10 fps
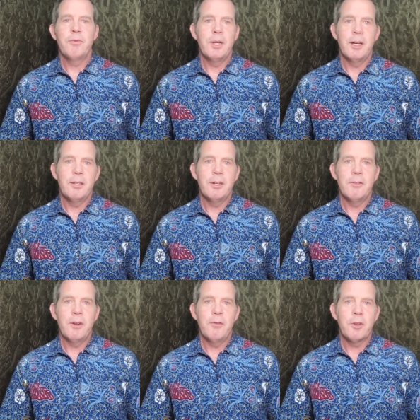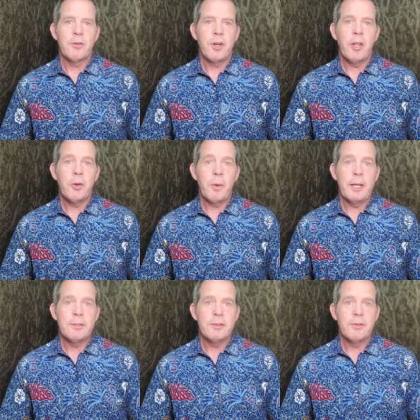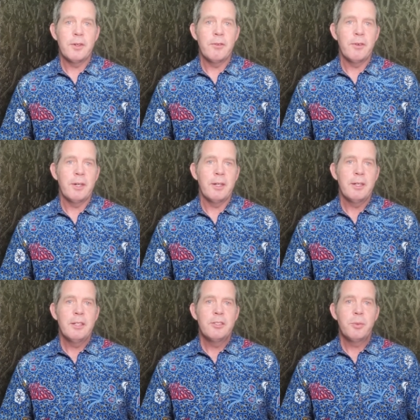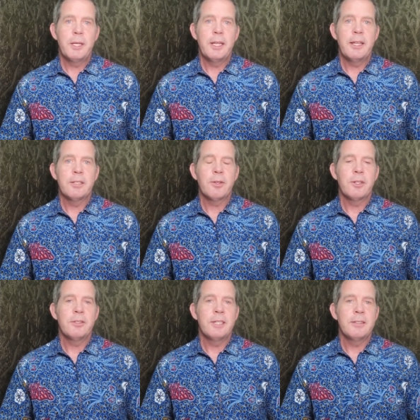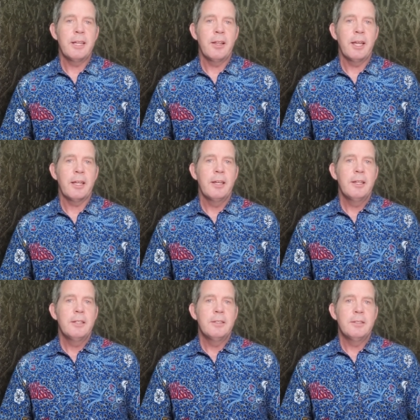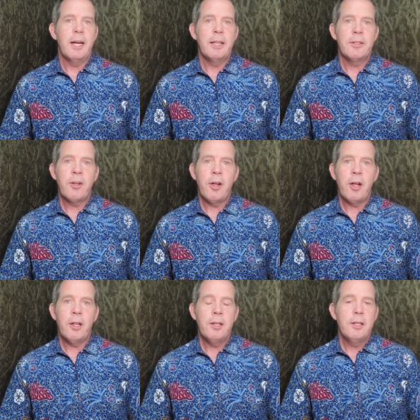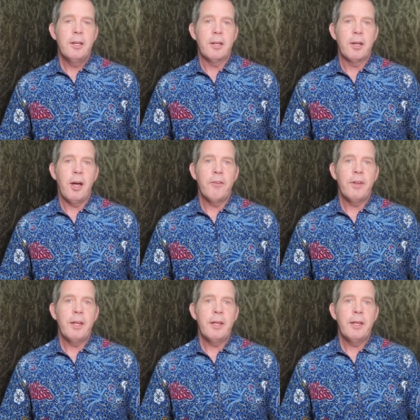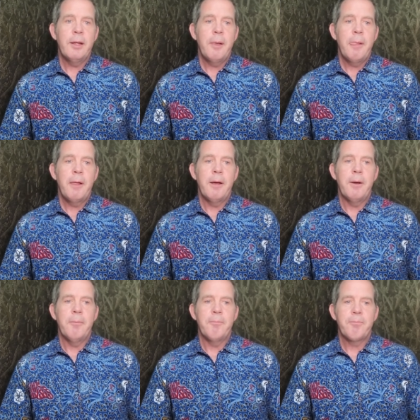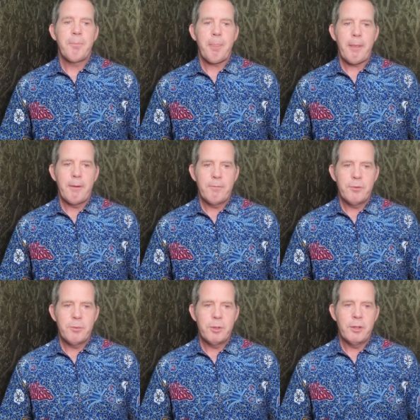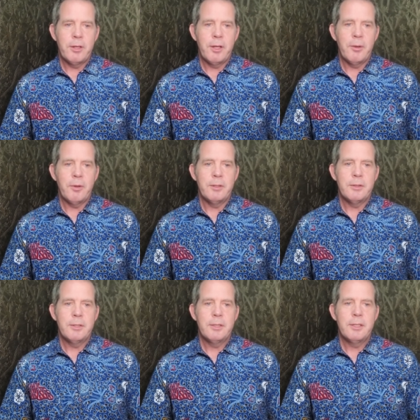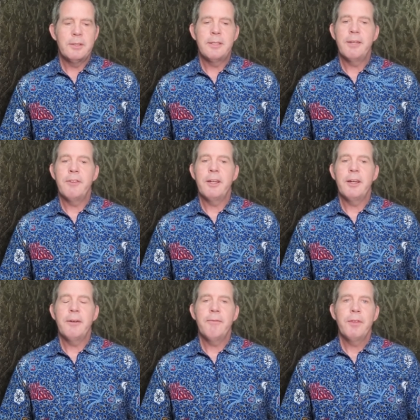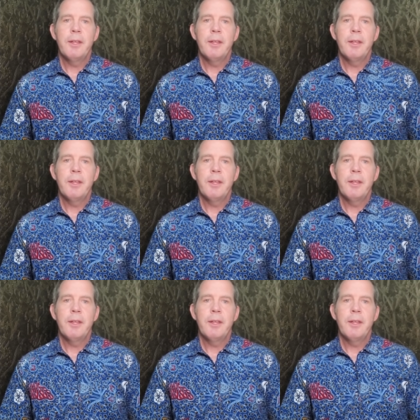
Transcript: uh, I've, I've, looked for other ways of, of uh, sweetening things. So there's things now like xylitol, agave, um, what are the other ones? Stevia.